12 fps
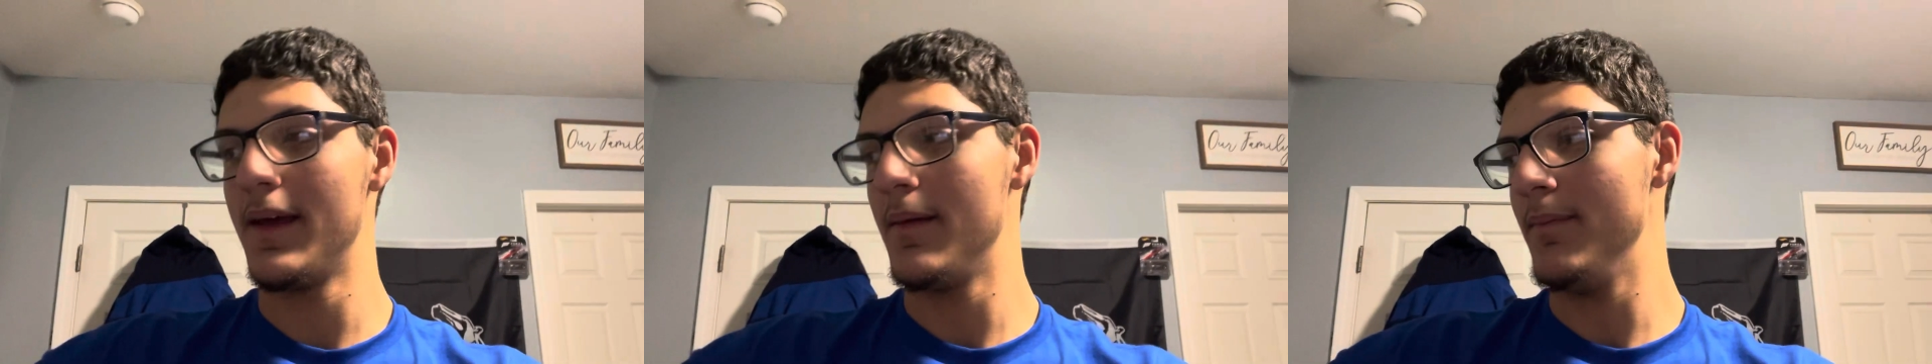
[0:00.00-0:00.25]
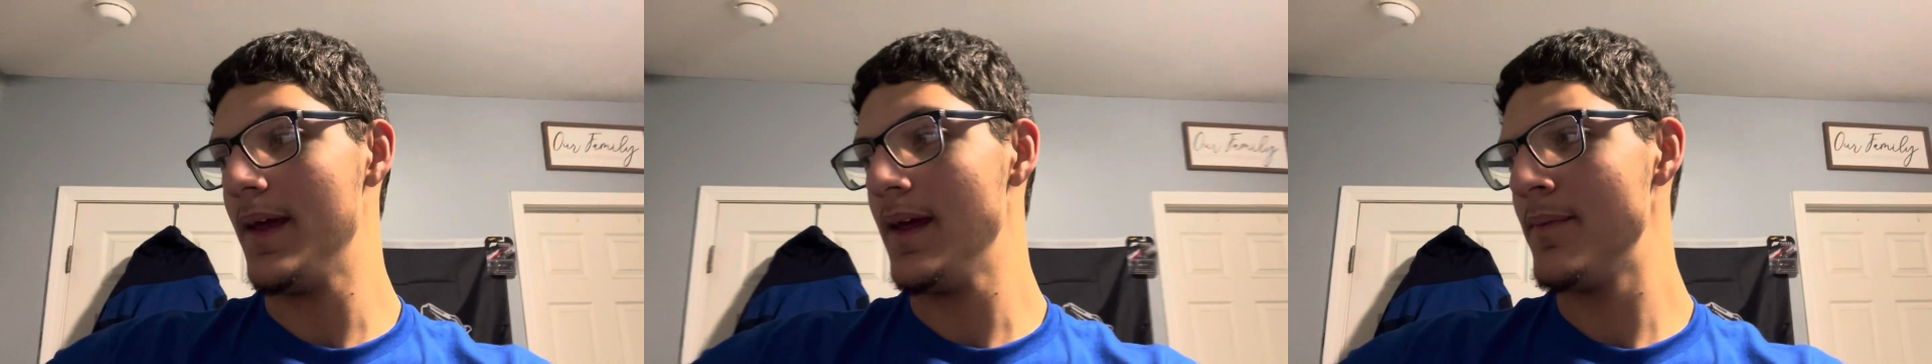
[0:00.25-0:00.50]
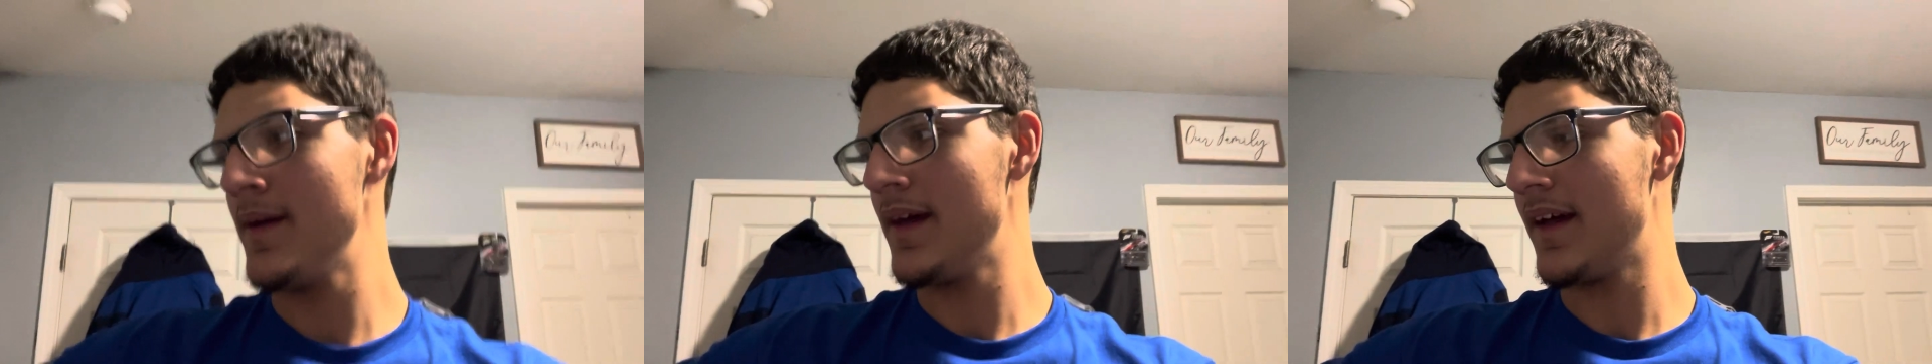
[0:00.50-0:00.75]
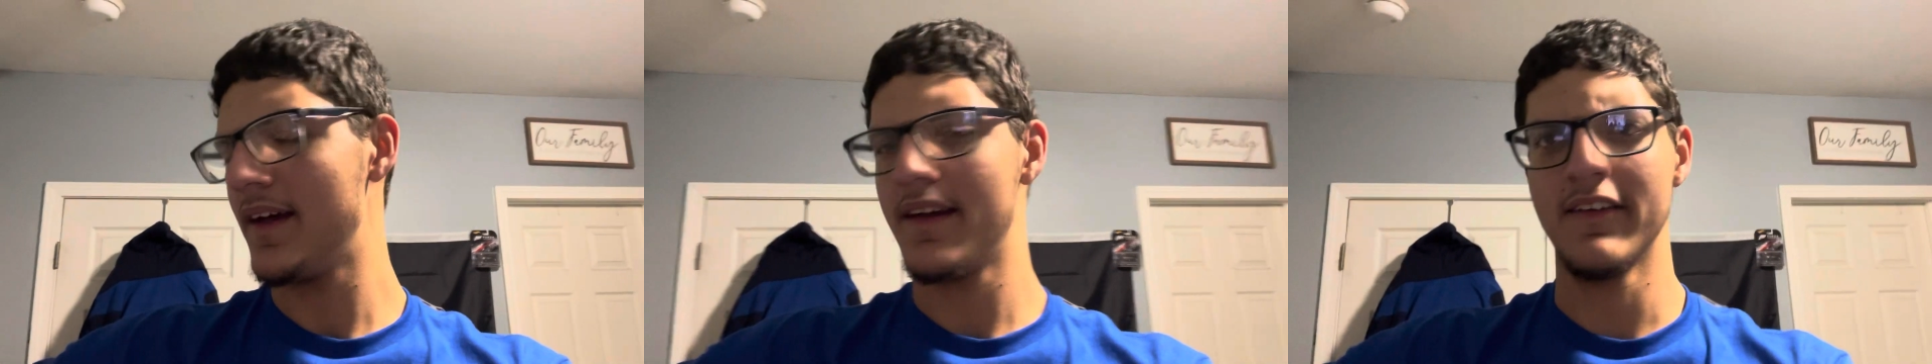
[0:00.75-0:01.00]
Maybe
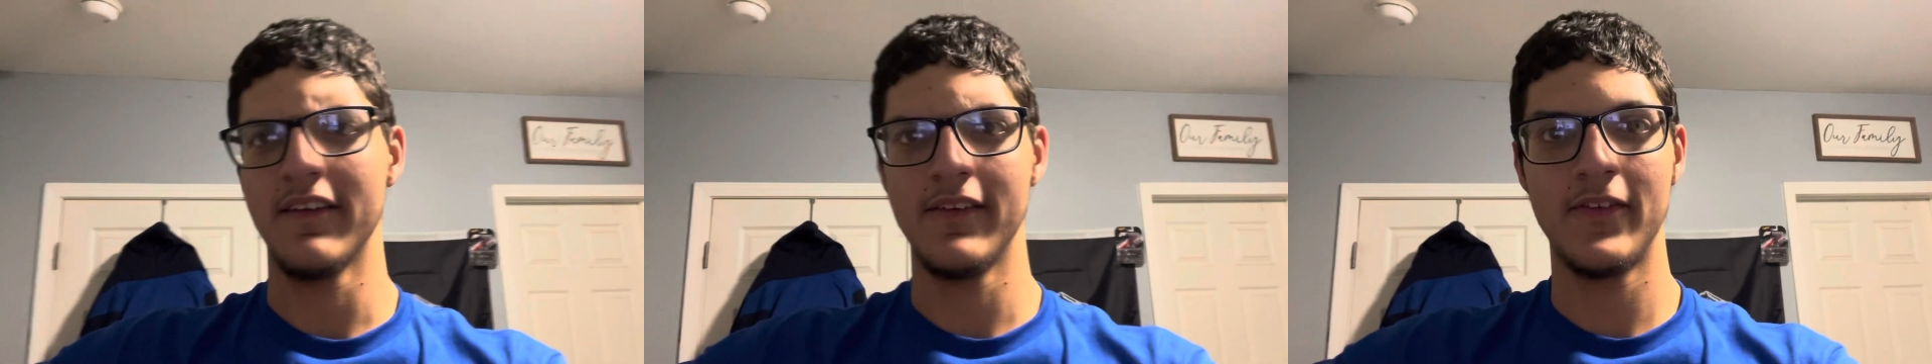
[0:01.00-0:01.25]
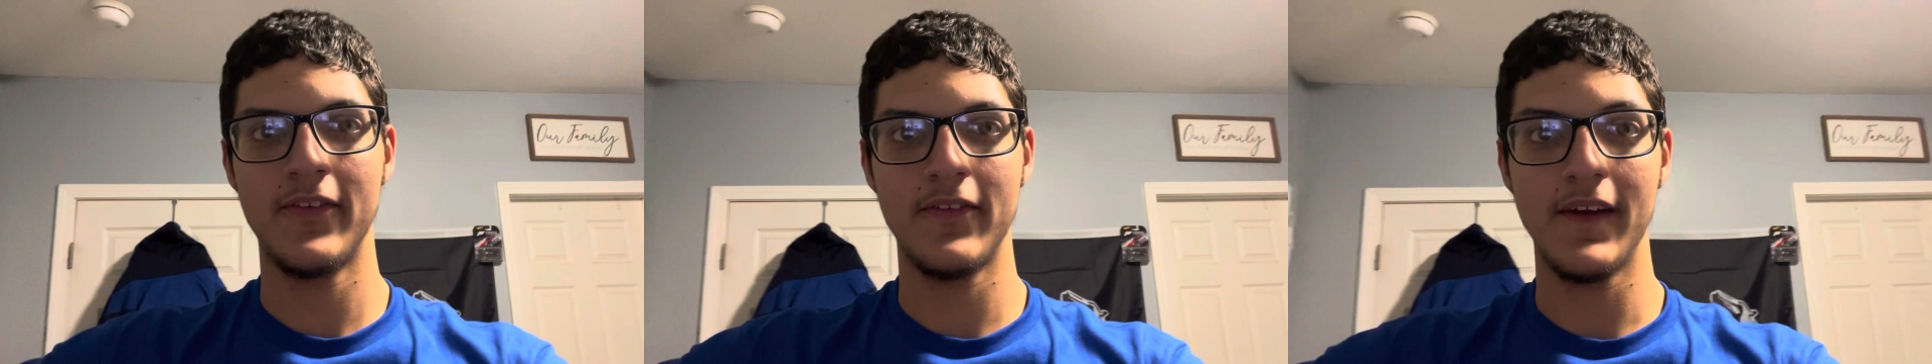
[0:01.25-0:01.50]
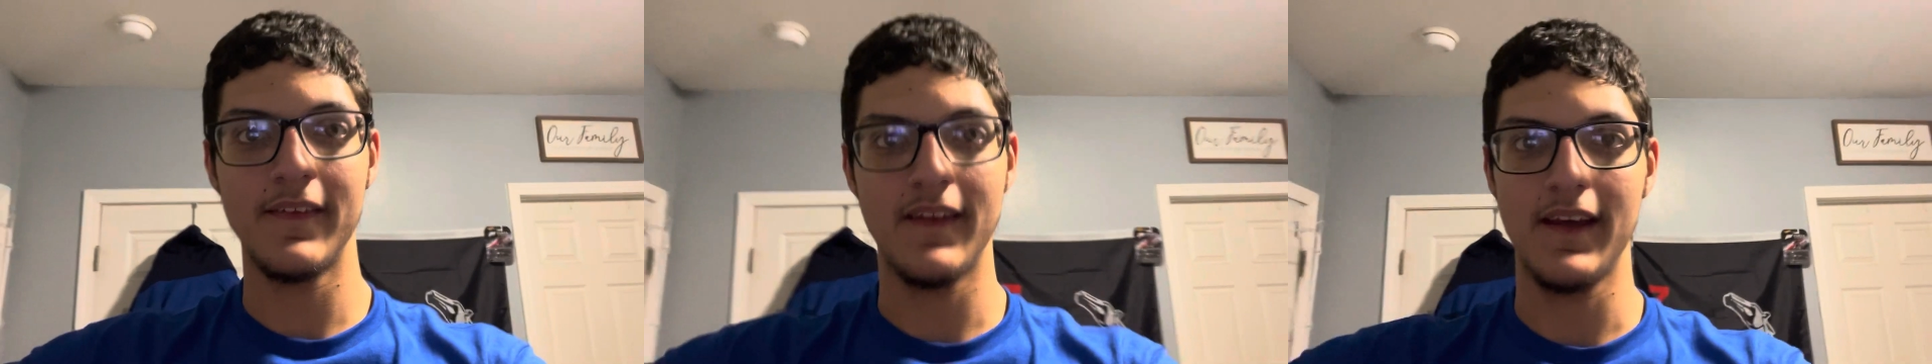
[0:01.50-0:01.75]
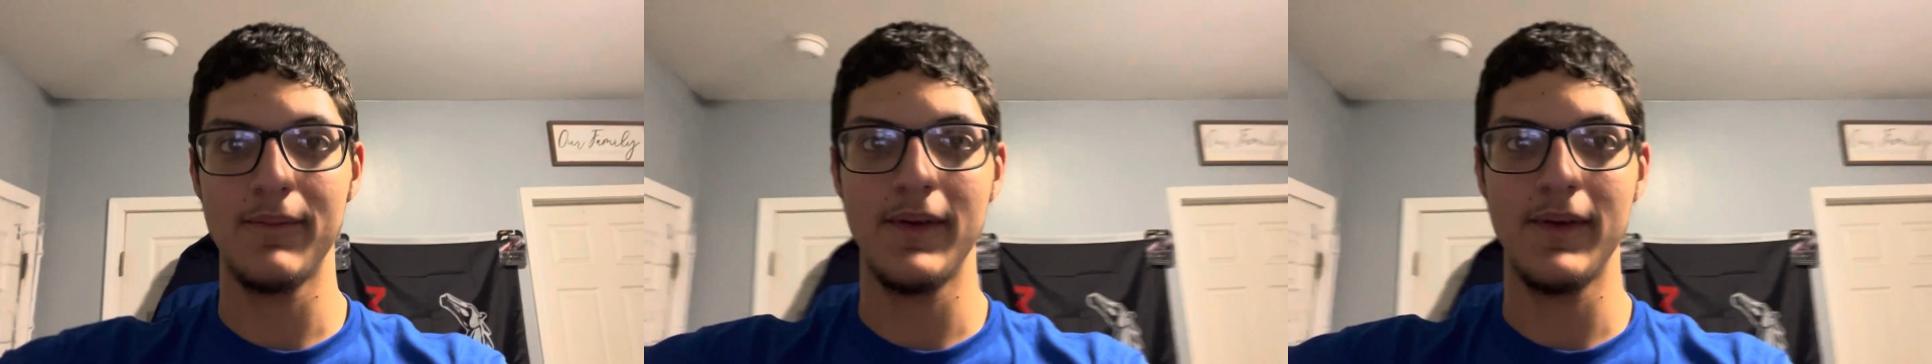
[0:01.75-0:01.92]
uh, Sunday,